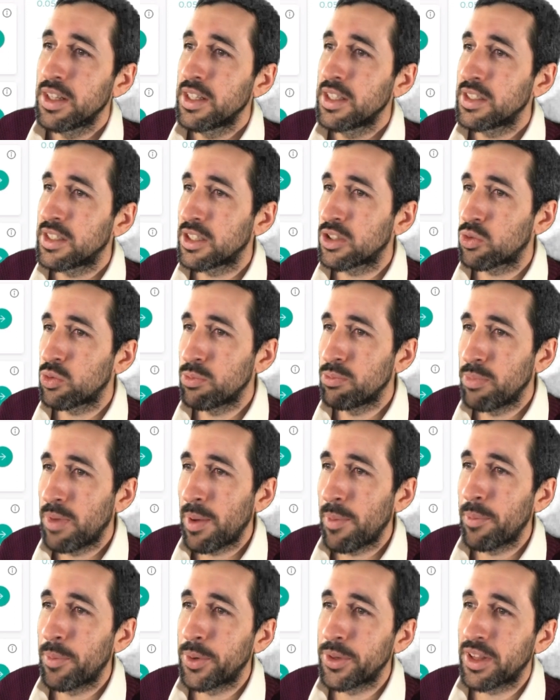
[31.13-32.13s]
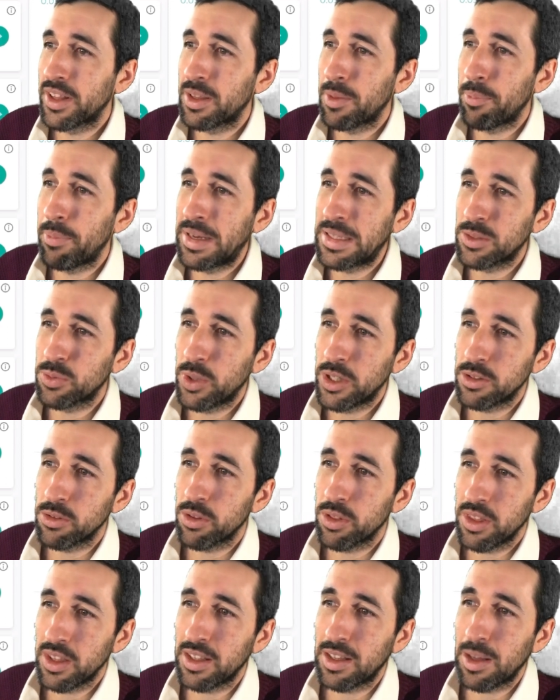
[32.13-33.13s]
Just remember that the best way to
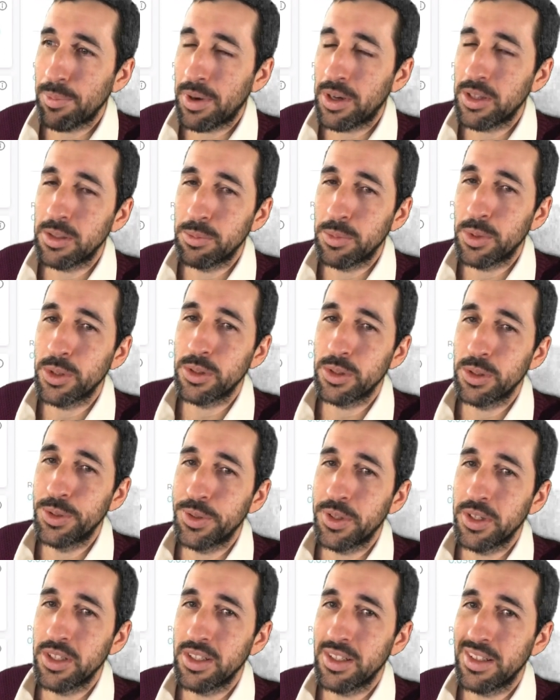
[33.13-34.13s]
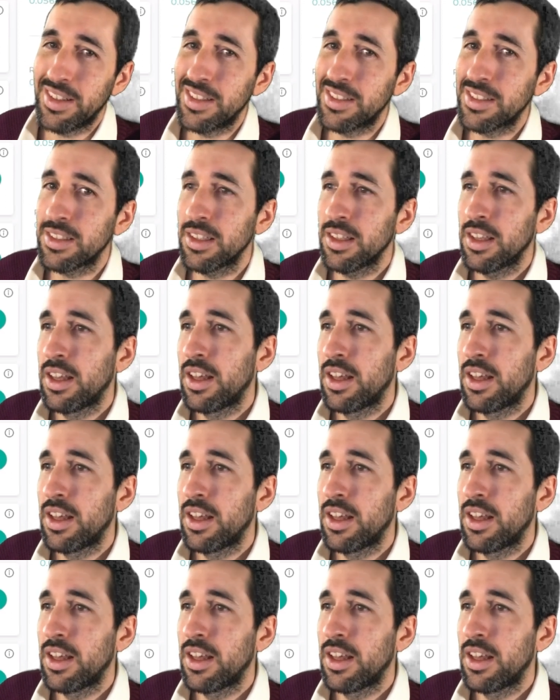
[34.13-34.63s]
think about the MoC token is